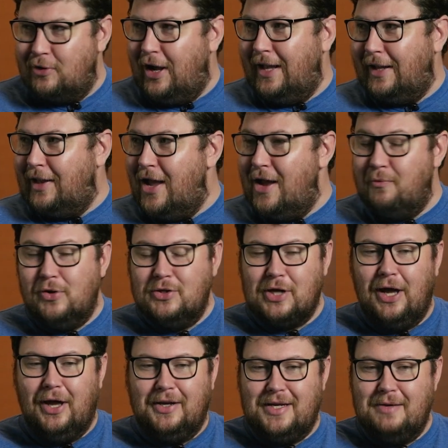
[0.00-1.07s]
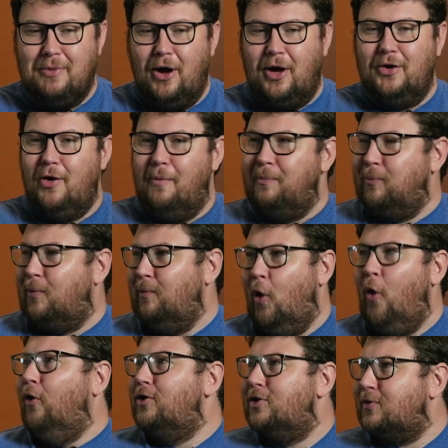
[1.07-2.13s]
guideline was
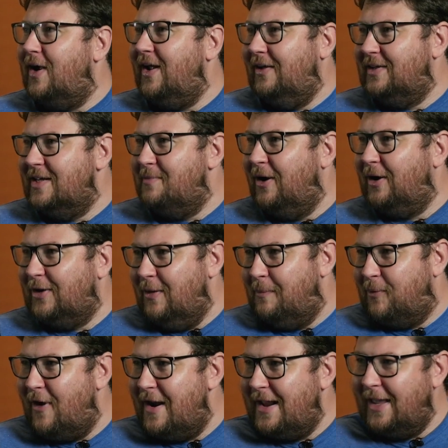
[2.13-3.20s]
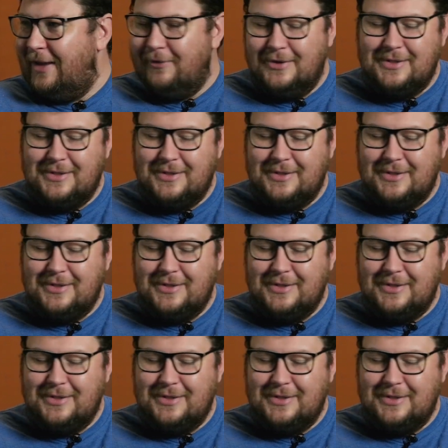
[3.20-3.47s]
debugger.launch, right, or debugger.break.